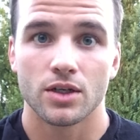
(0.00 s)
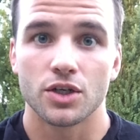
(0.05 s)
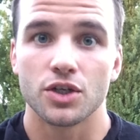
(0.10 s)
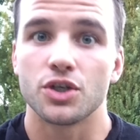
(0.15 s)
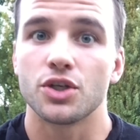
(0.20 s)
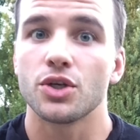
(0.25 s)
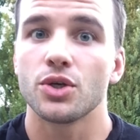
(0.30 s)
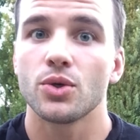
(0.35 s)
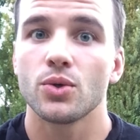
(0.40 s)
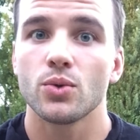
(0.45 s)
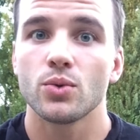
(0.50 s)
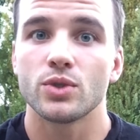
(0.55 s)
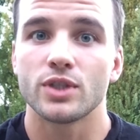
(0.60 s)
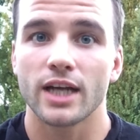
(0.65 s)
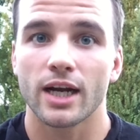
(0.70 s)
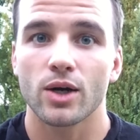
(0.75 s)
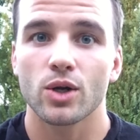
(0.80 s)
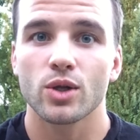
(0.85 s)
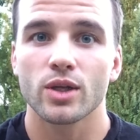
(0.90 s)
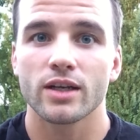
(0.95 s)
do you
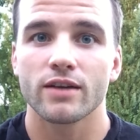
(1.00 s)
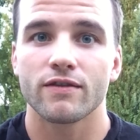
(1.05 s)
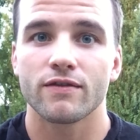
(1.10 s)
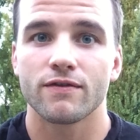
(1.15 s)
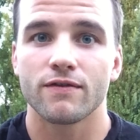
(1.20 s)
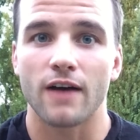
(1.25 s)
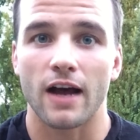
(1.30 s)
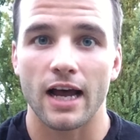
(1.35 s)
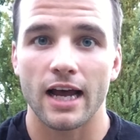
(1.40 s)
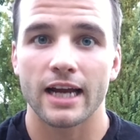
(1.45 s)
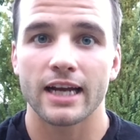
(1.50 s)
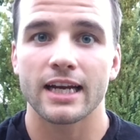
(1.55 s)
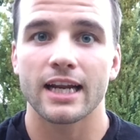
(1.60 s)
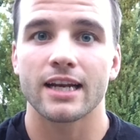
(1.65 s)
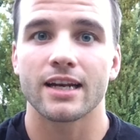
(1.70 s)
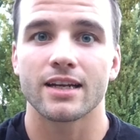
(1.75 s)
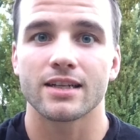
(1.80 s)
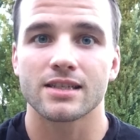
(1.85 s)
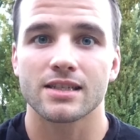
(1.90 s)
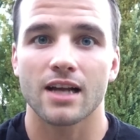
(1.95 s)
generally find
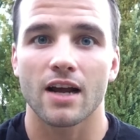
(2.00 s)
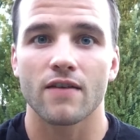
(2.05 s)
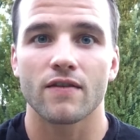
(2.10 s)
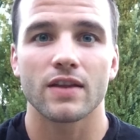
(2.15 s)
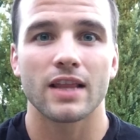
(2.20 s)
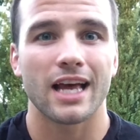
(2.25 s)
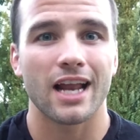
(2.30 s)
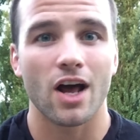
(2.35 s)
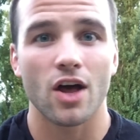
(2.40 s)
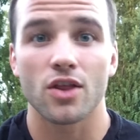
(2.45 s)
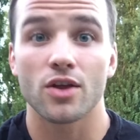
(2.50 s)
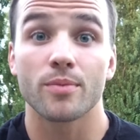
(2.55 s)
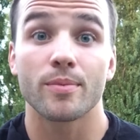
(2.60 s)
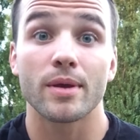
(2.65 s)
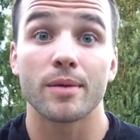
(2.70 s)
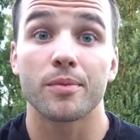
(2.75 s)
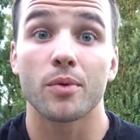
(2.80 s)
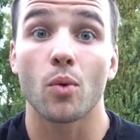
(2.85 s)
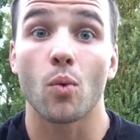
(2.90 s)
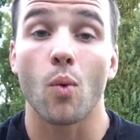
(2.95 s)
and discover that other
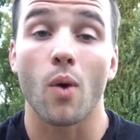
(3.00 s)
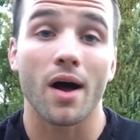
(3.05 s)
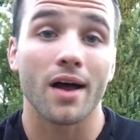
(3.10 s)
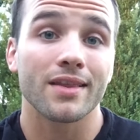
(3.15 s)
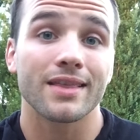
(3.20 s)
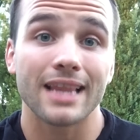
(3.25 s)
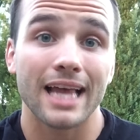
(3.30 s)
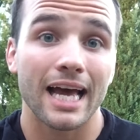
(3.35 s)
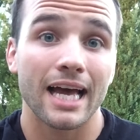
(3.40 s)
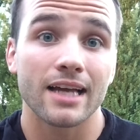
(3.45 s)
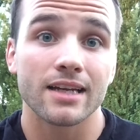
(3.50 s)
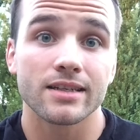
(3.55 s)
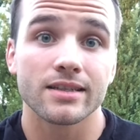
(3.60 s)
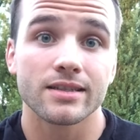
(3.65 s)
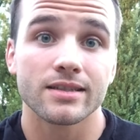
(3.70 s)
people want that?